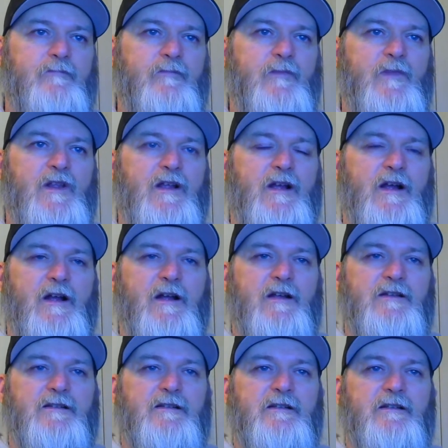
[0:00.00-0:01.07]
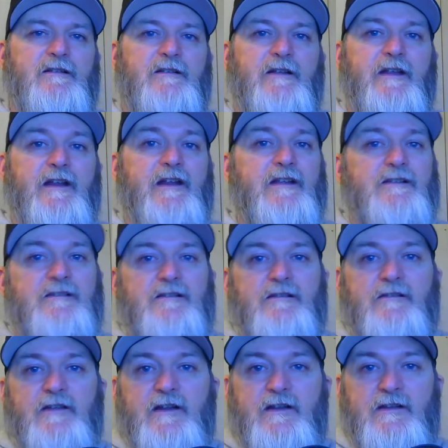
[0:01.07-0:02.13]
it
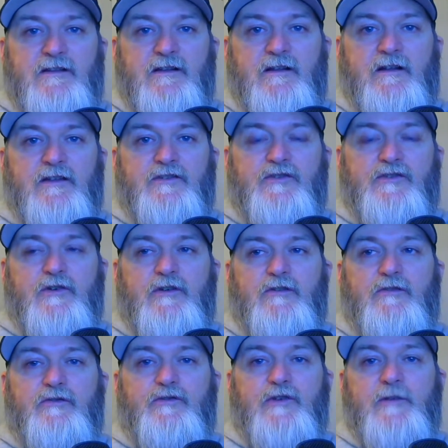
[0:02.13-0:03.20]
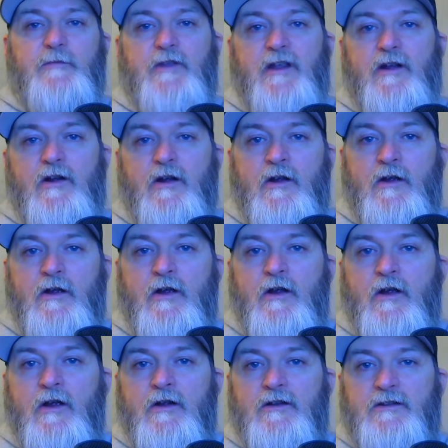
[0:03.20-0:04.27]
is extremely
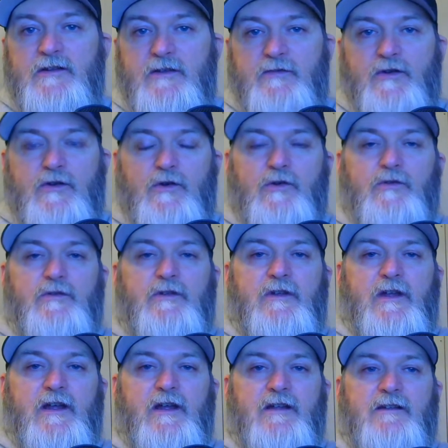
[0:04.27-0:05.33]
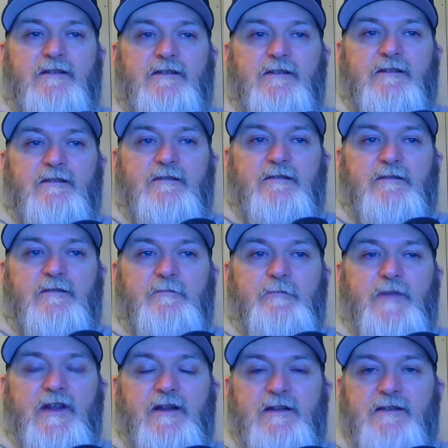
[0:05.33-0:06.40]
difficult as
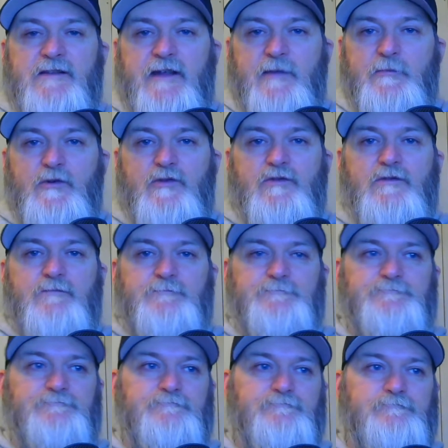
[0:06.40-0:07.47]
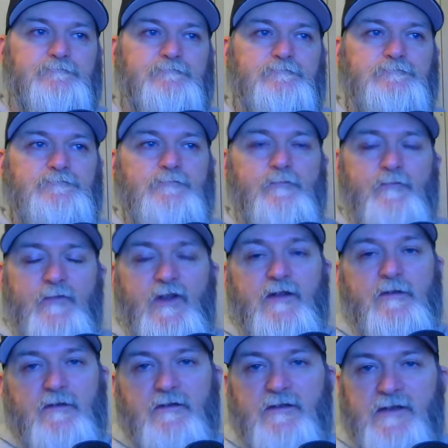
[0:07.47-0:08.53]
being disabled.
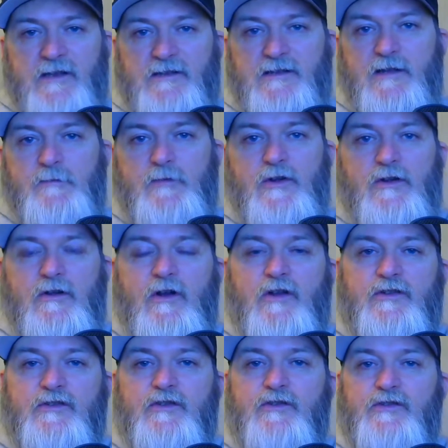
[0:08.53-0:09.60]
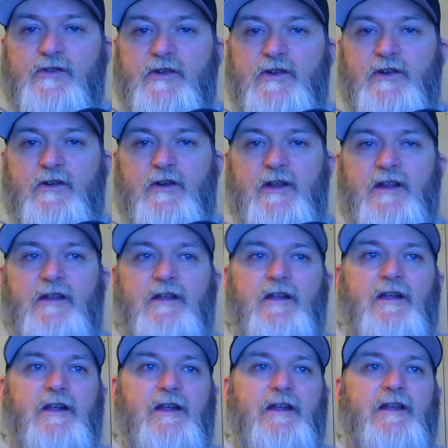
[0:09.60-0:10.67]
Since I'm on Social Security,
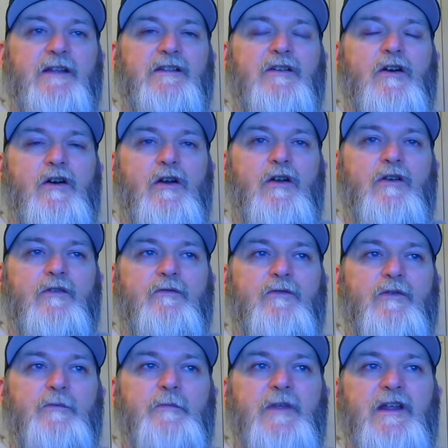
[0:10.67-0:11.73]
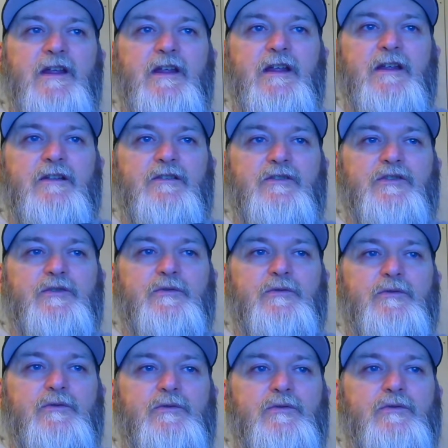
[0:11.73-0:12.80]
it's harder for me
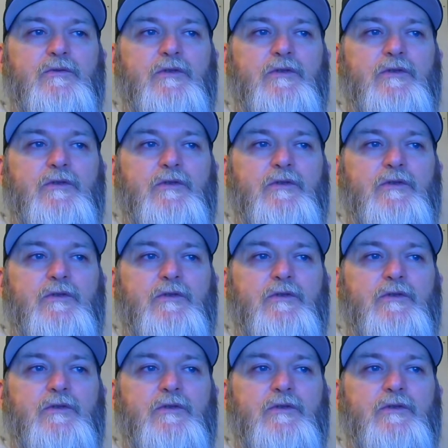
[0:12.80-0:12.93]
to